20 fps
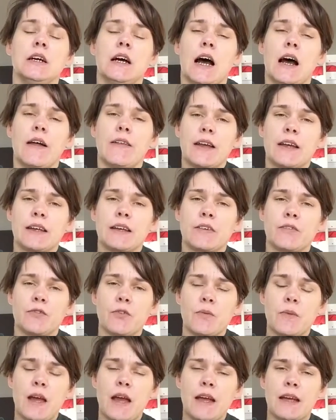and then
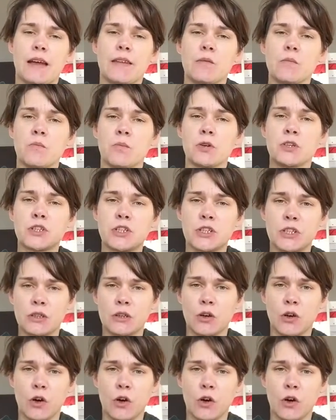from there get them pushing